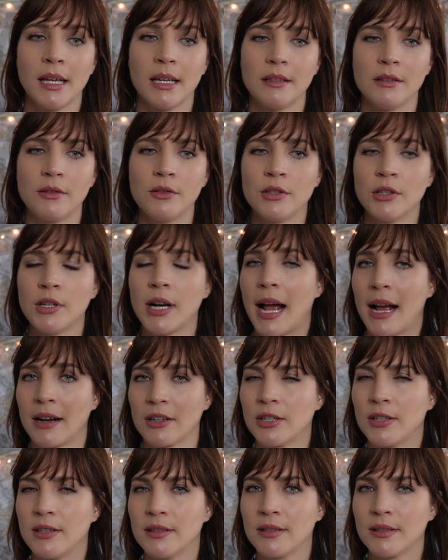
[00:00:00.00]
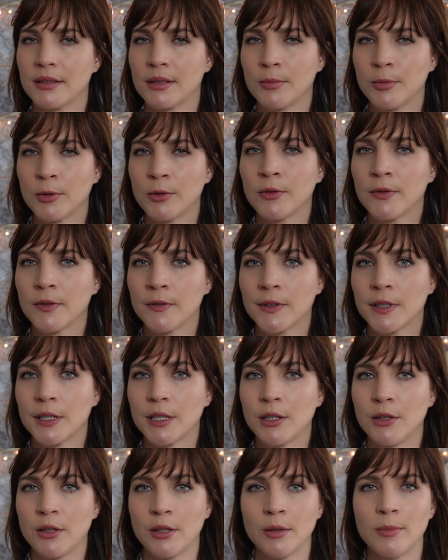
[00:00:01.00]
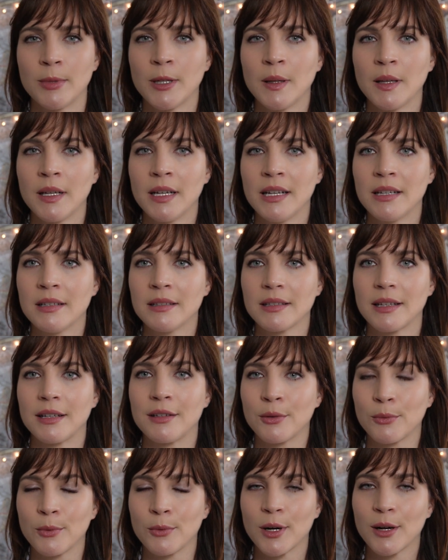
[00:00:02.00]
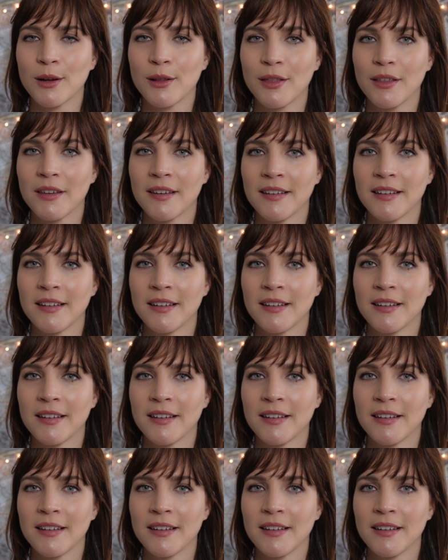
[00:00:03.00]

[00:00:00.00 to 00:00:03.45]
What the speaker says: use your actions to prove your abilities and your worth.